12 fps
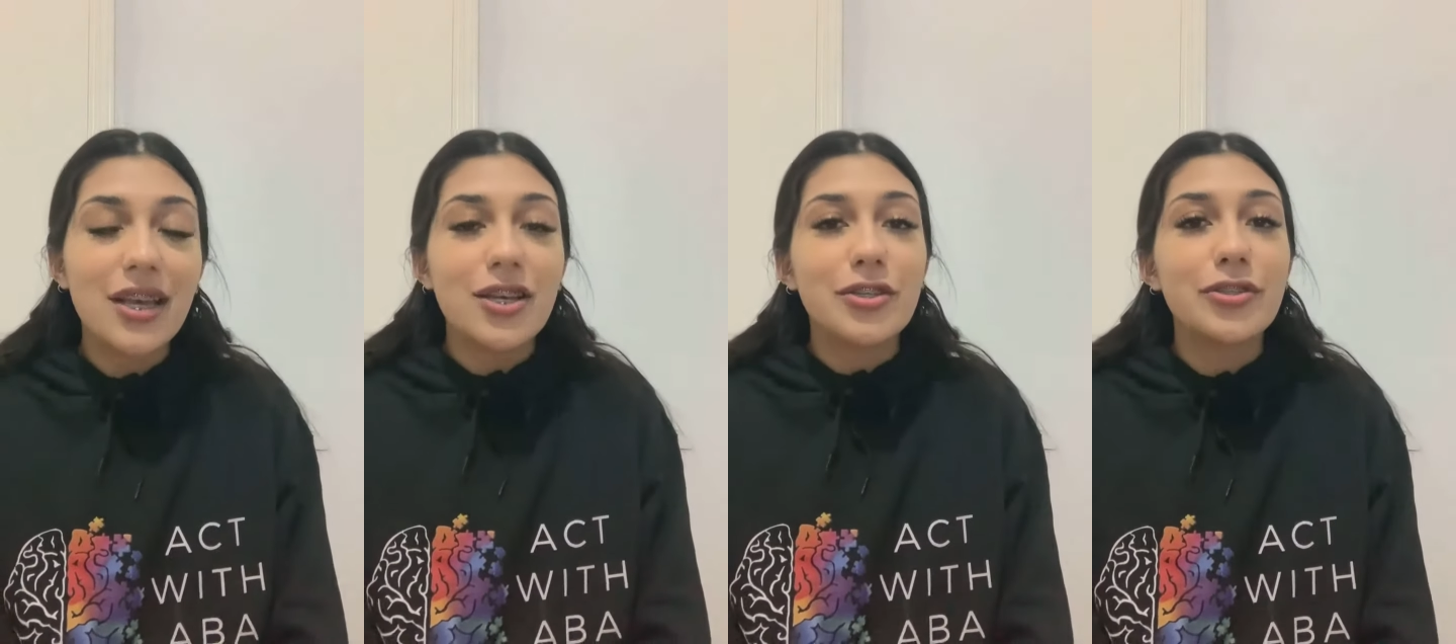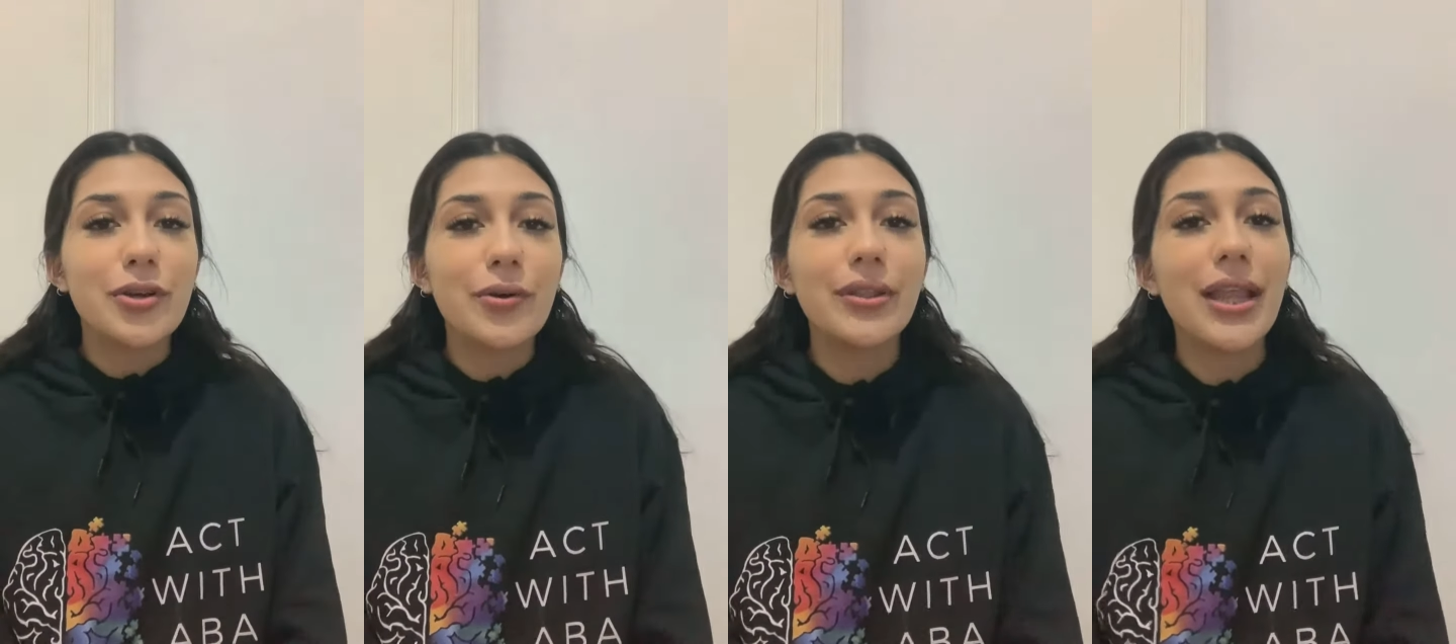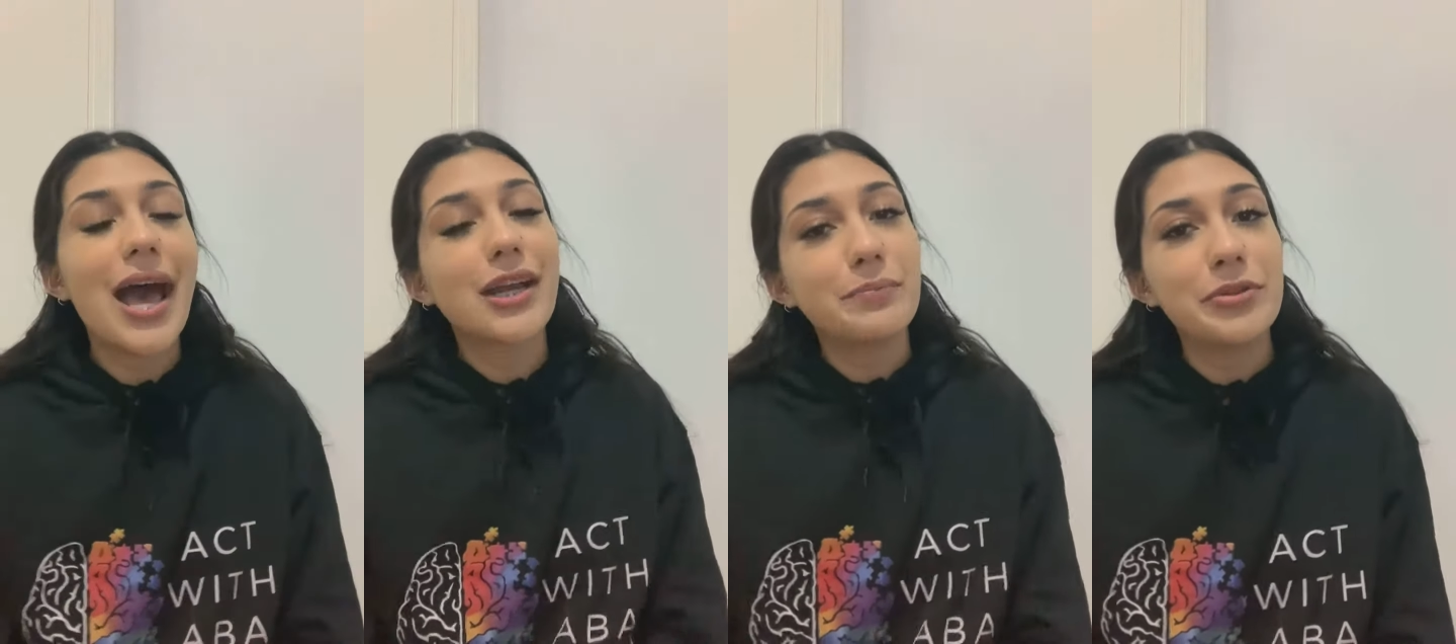So in the
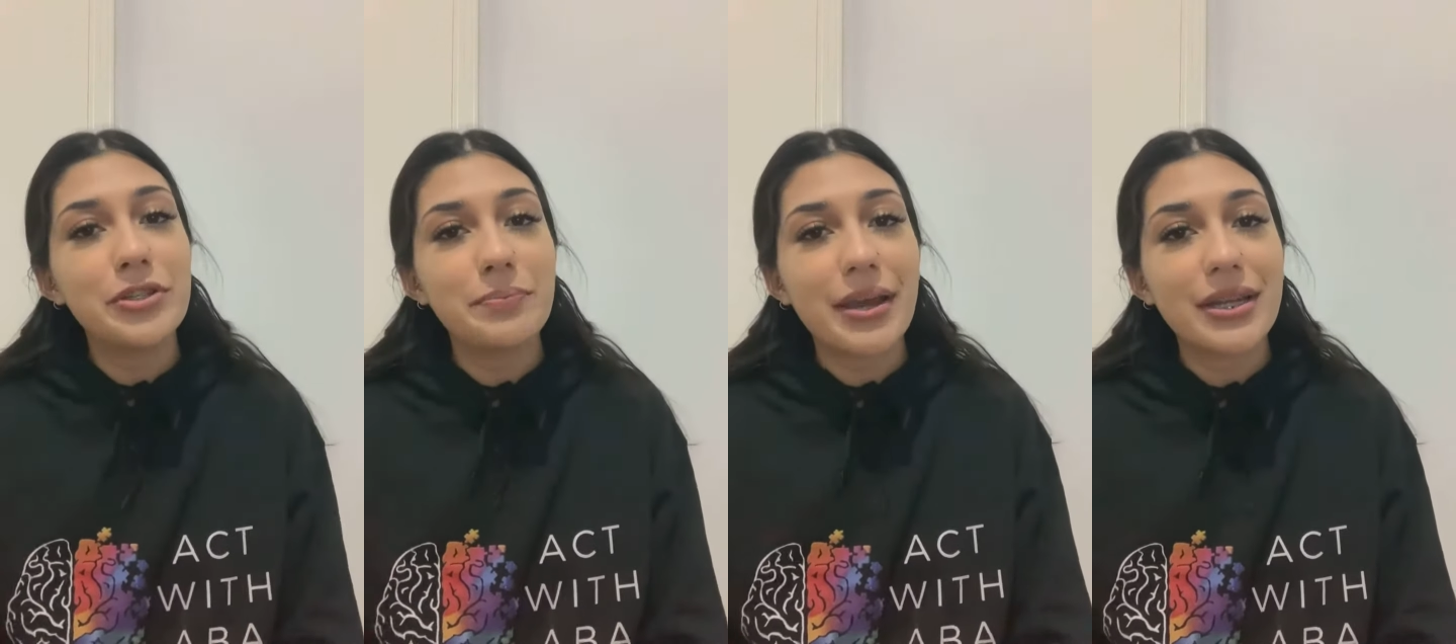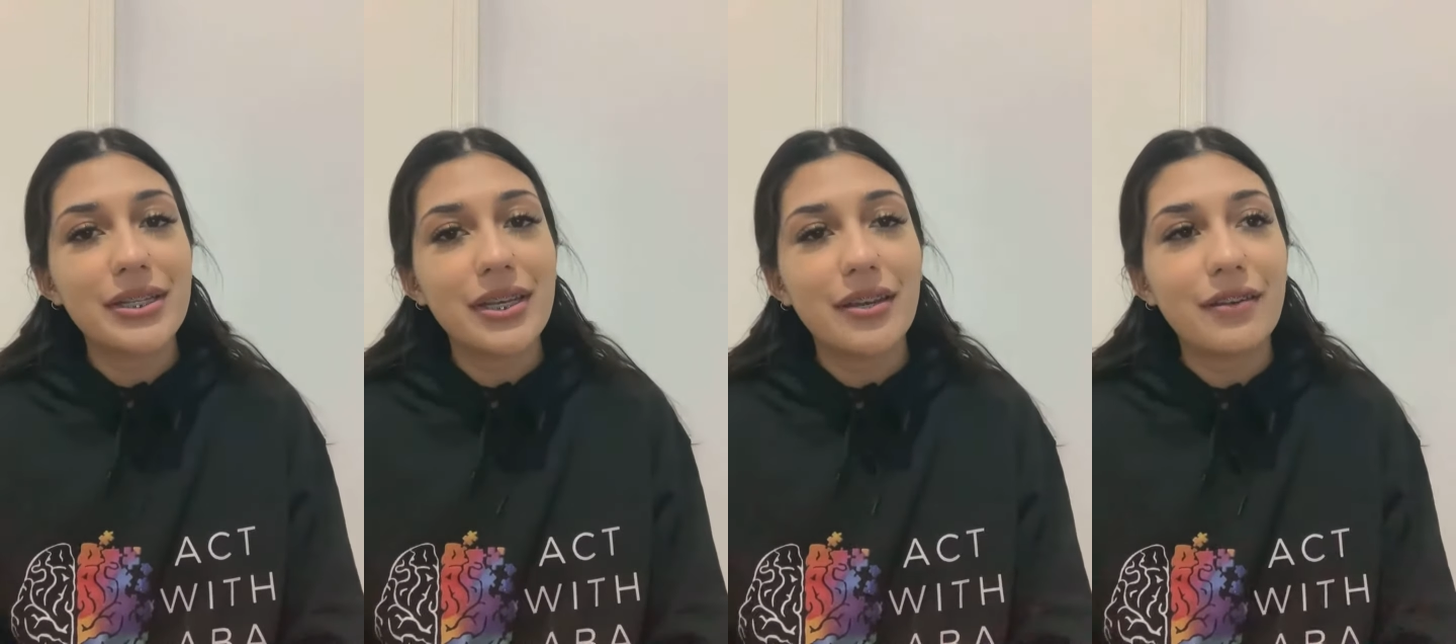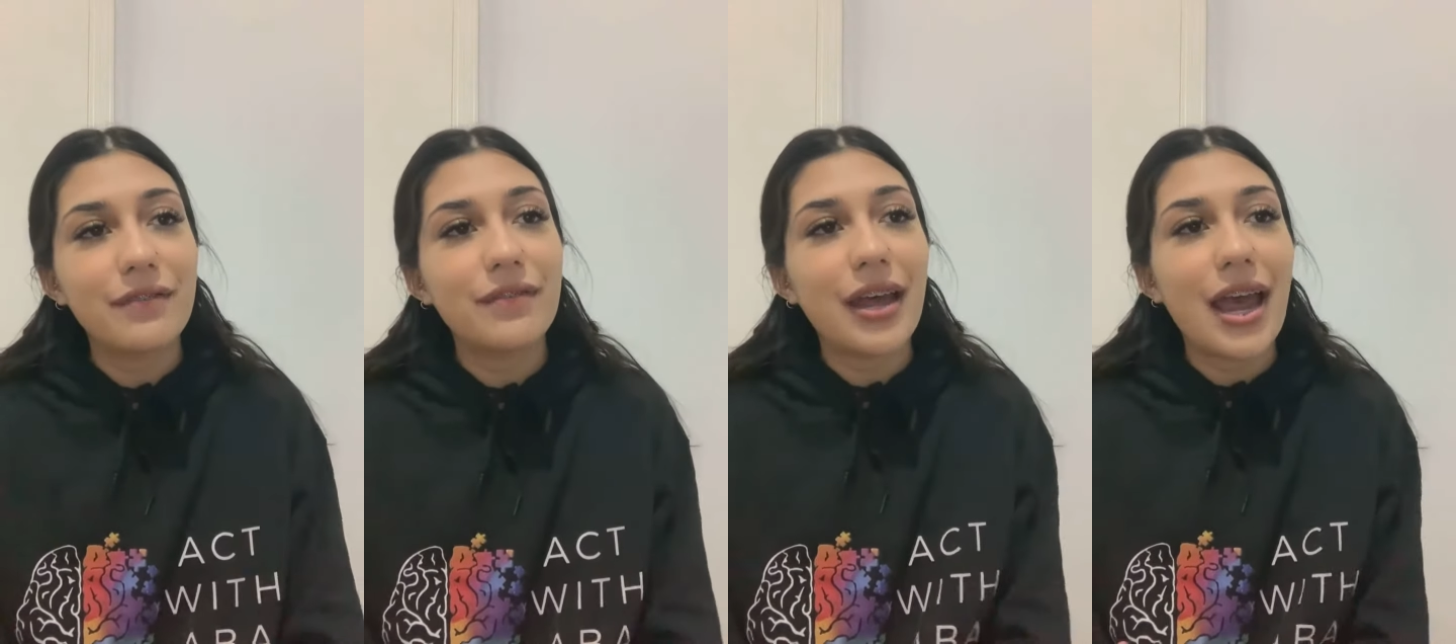ACT perspective,